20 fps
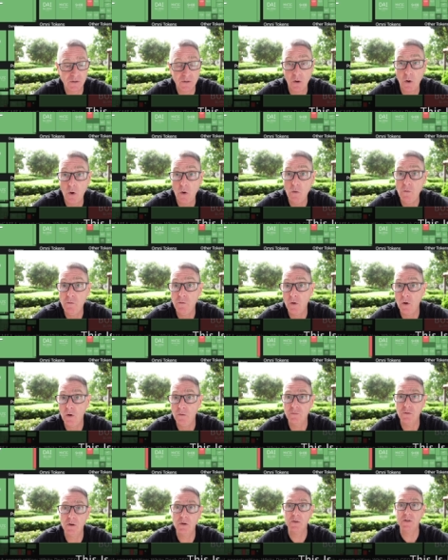So
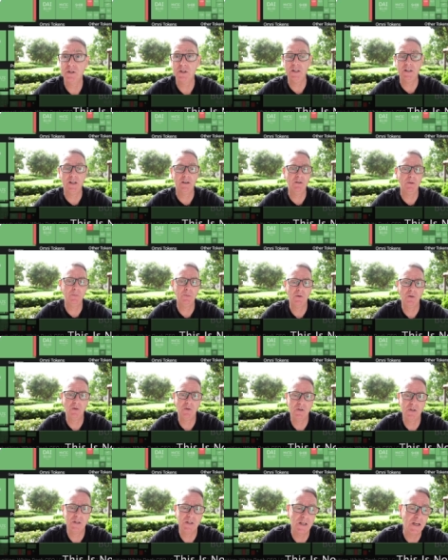overall, seeing that
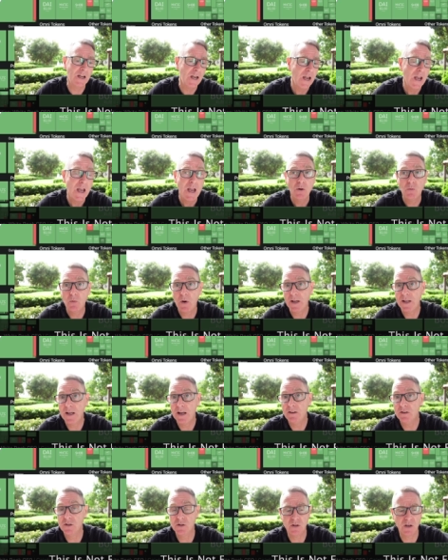cryptocurrency right
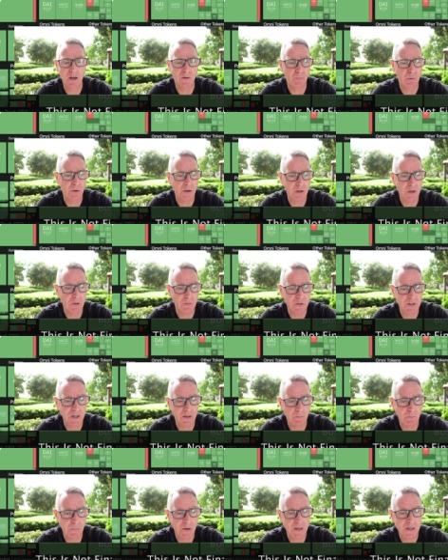now is looking pretty good. We're
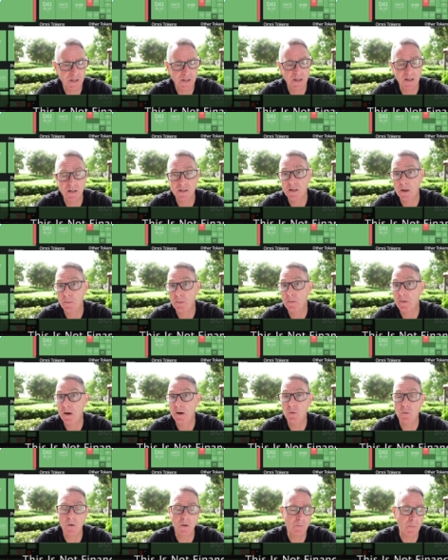seeing BTC is up
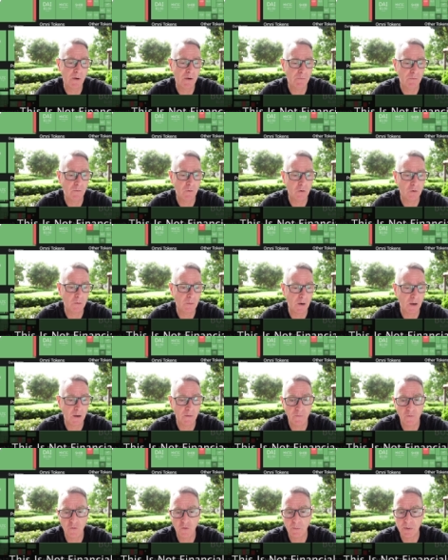about
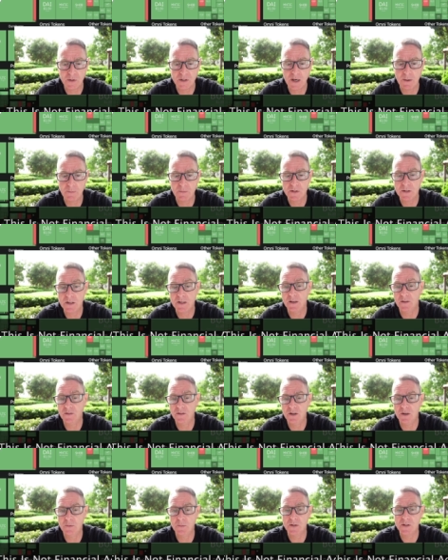1.44%. We're seeing
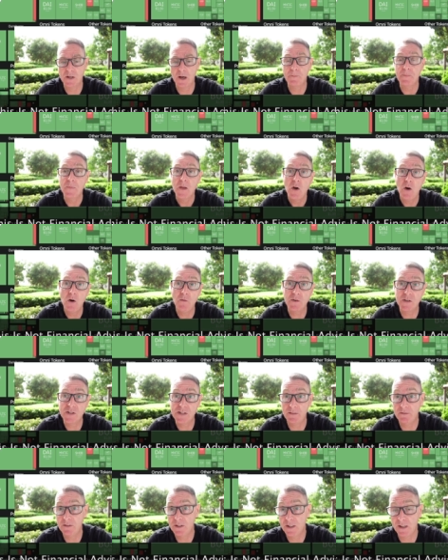Ethereum is up over
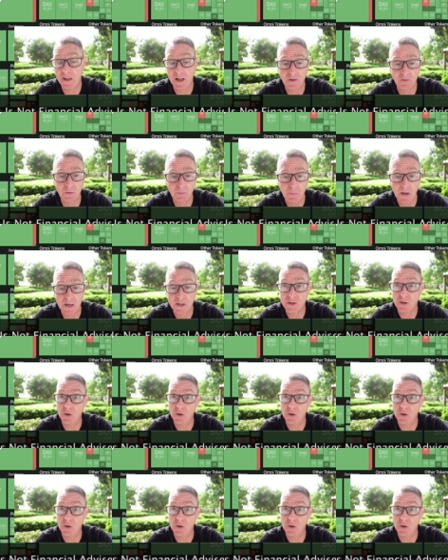1,700 bucks.